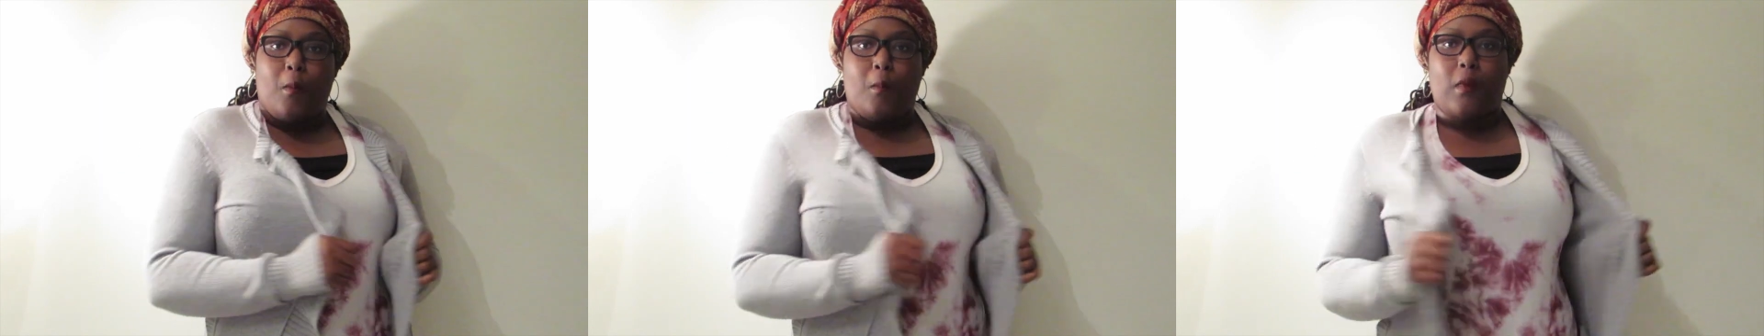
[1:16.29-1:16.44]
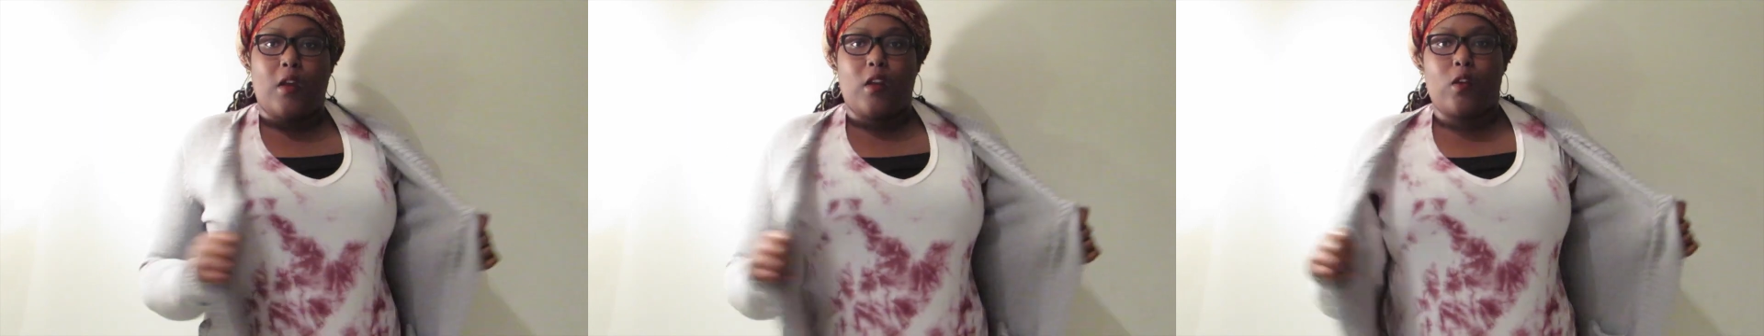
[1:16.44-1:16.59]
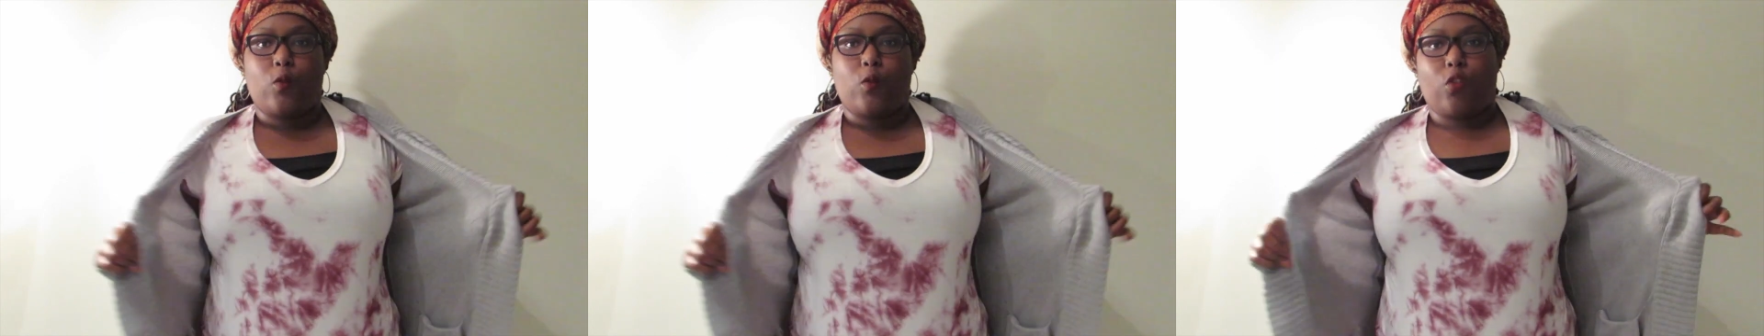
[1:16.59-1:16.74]

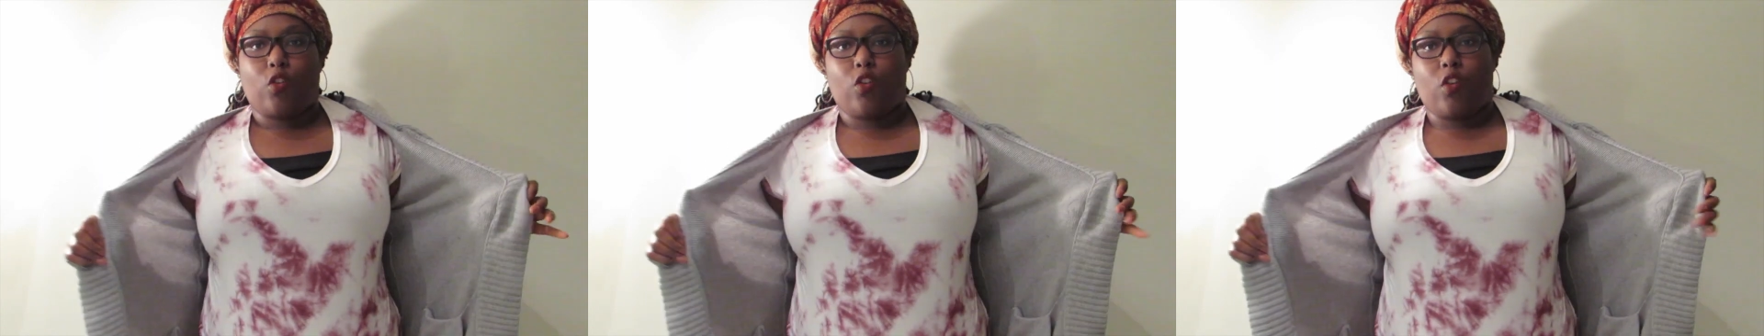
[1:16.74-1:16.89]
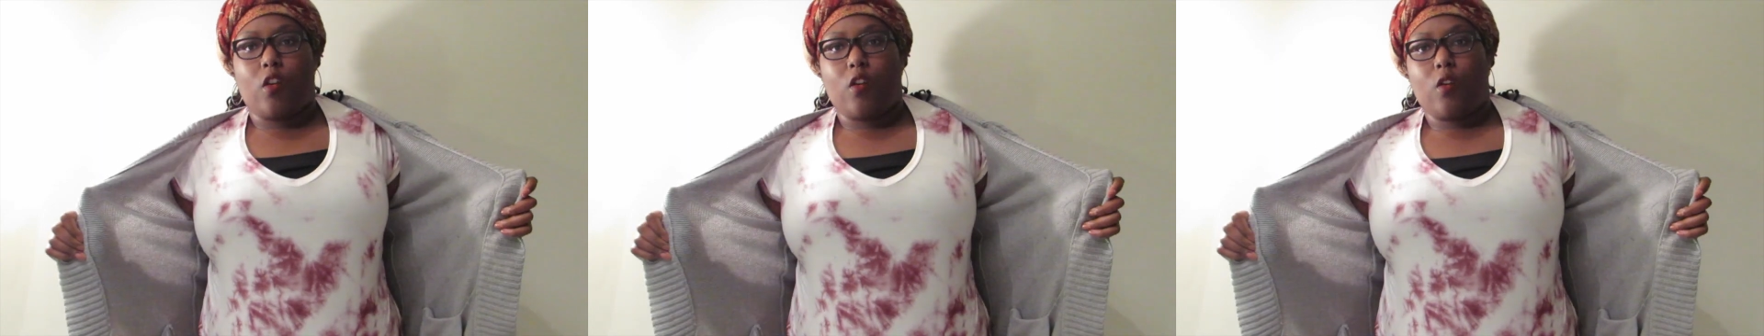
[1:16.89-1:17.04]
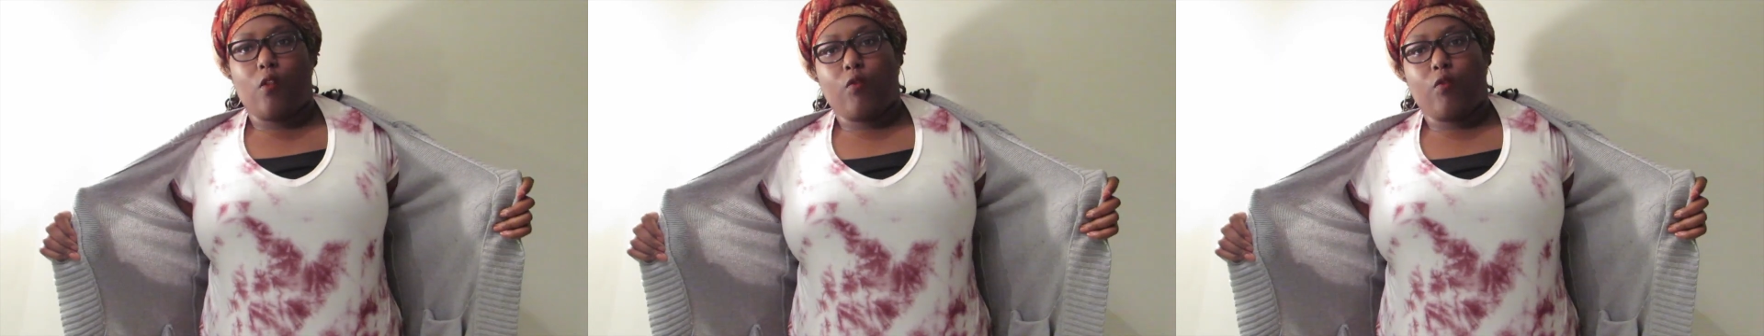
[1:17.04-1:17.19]
my new
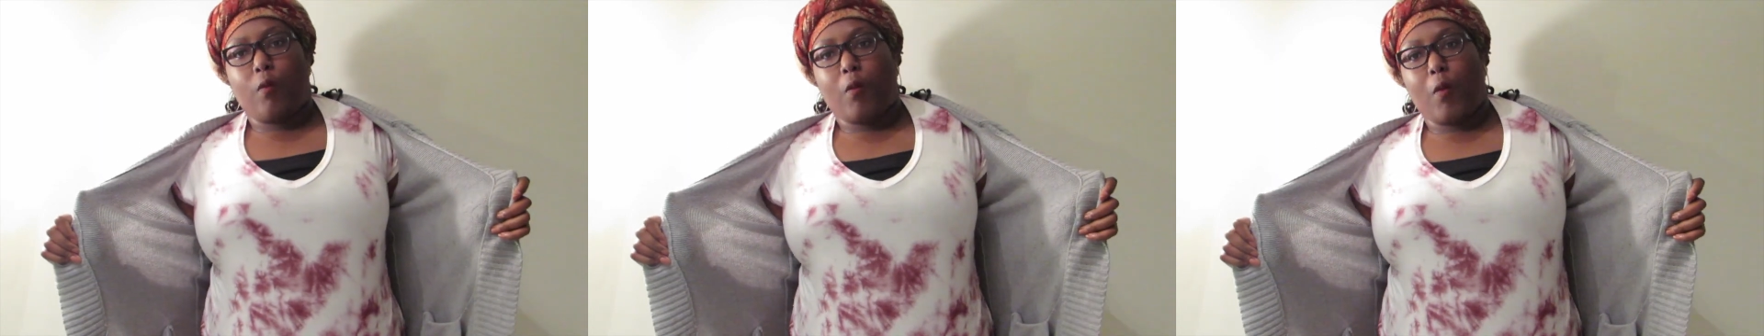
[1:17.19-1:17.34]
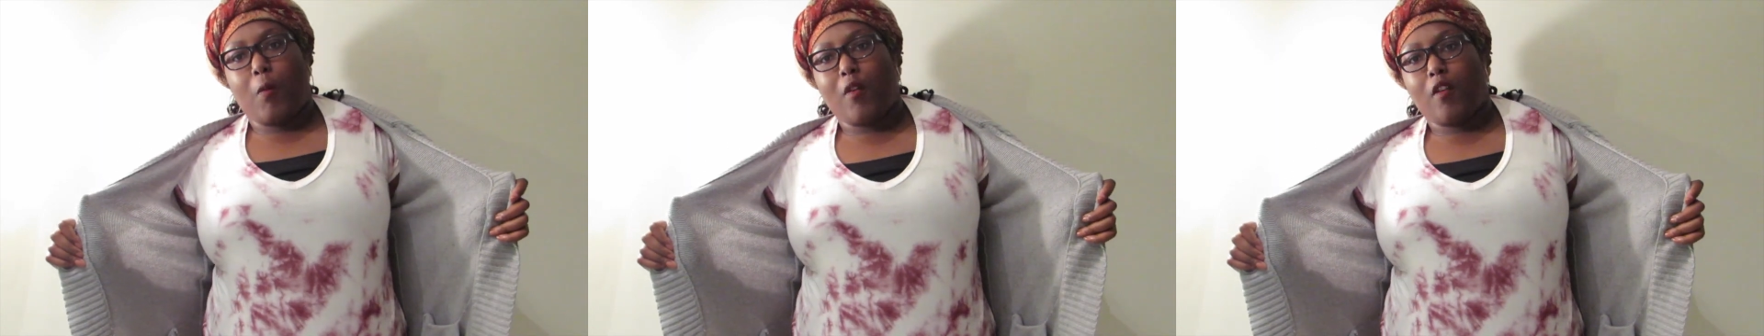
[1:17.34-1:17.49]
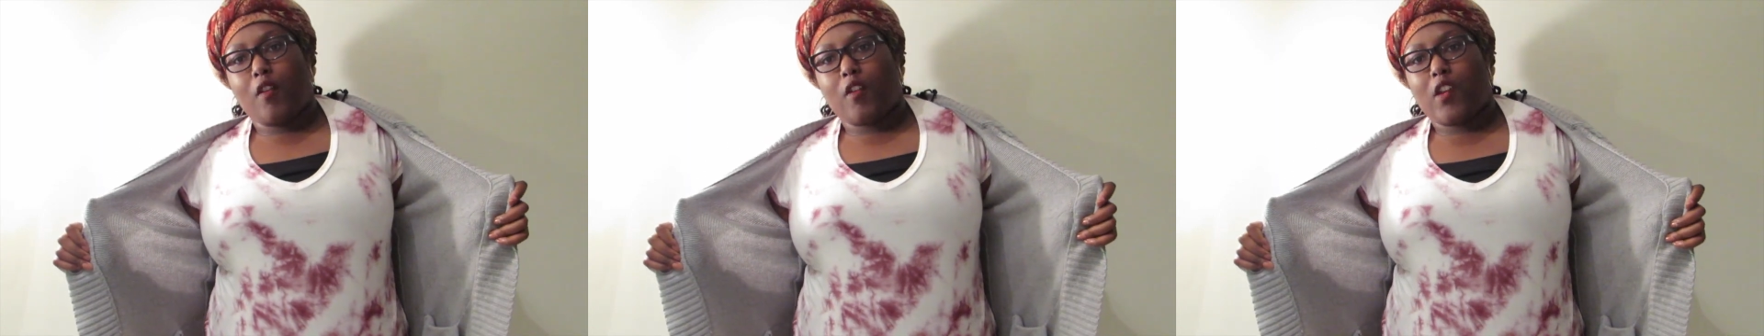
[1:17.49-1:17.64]
shirt from
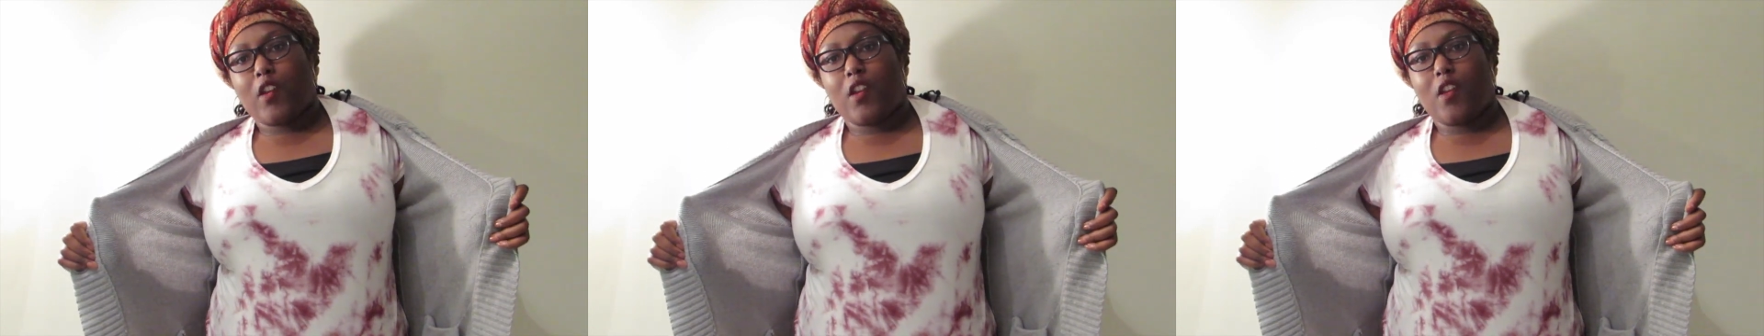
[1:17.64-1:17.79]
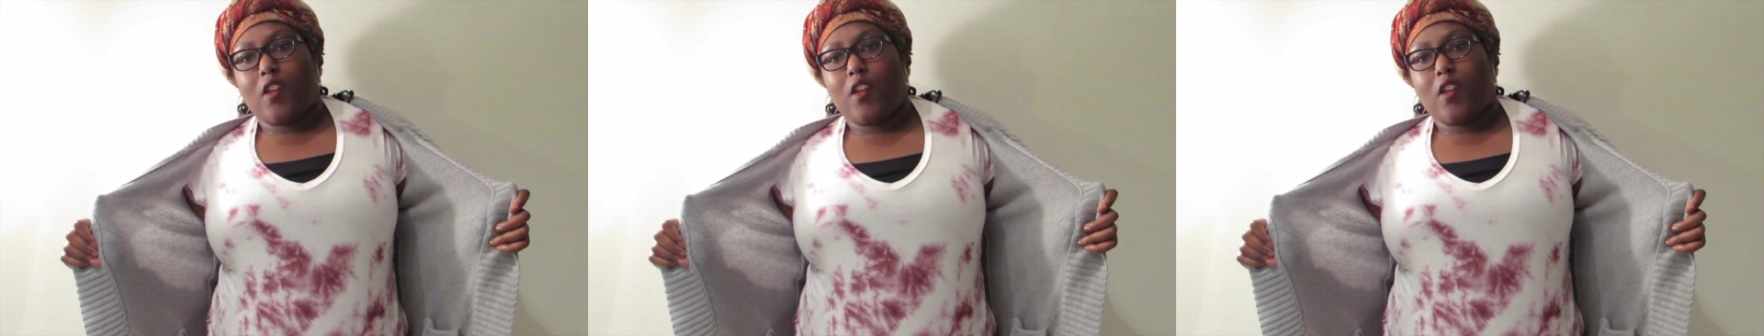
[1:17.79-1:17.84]
American